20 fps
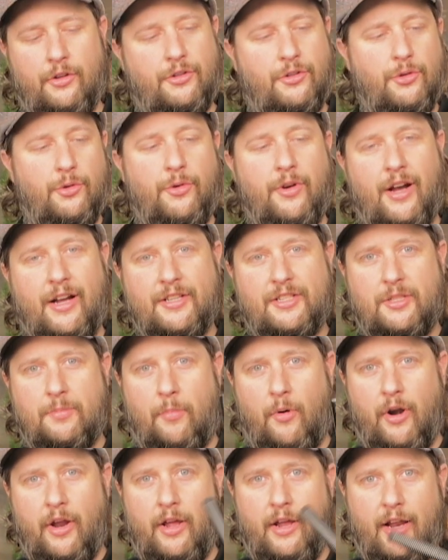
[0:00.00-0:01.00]
Do not
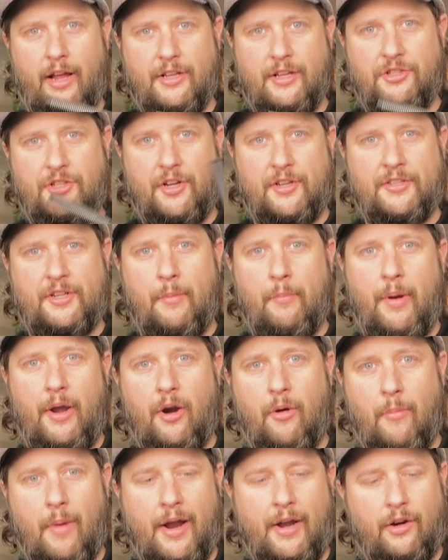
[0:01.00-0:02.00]
spray it as just a
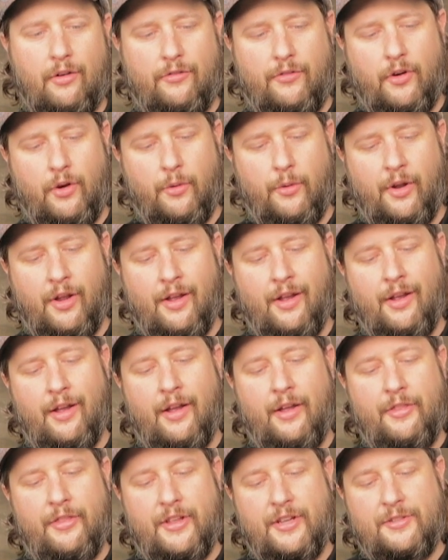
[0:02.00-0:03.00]
bare microphone.
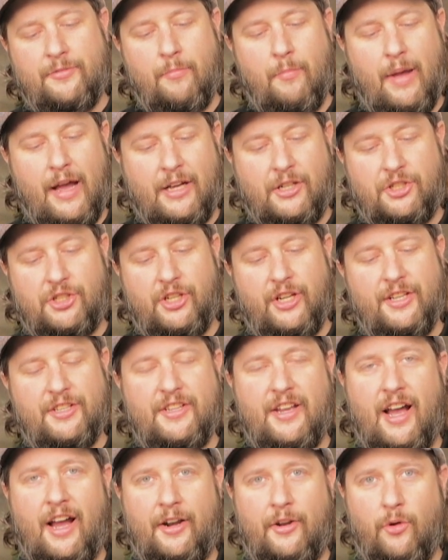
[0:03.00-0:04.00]
This mesh
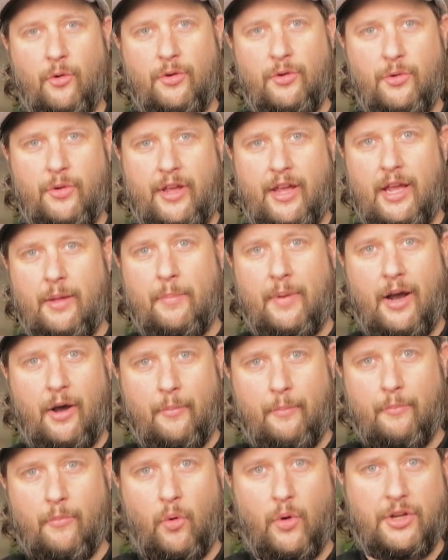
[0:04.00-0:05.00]
is not going to keep
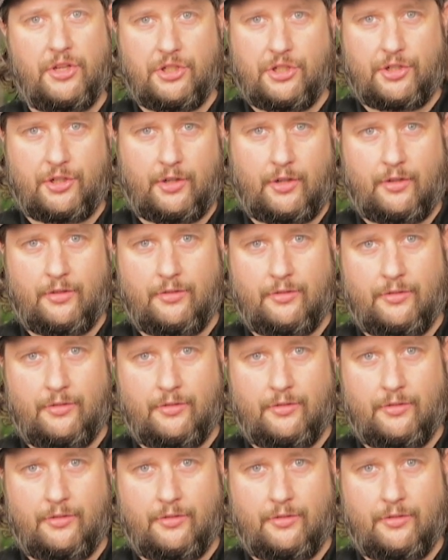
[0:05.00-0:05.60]
out moisture.